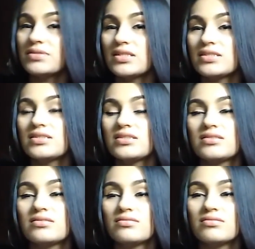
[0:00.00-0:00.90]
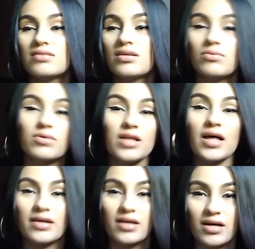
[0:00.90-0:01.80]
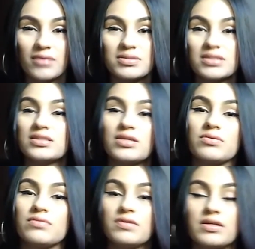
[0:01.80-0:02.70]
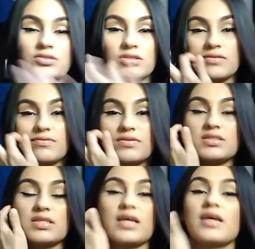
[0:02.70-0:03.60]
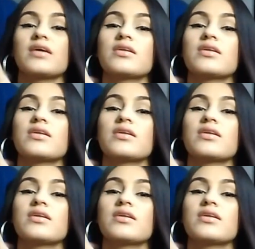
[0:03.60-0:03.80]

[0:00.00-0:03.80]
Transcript: They seen, well, a lot of cops, because they were fucking trying to investigate,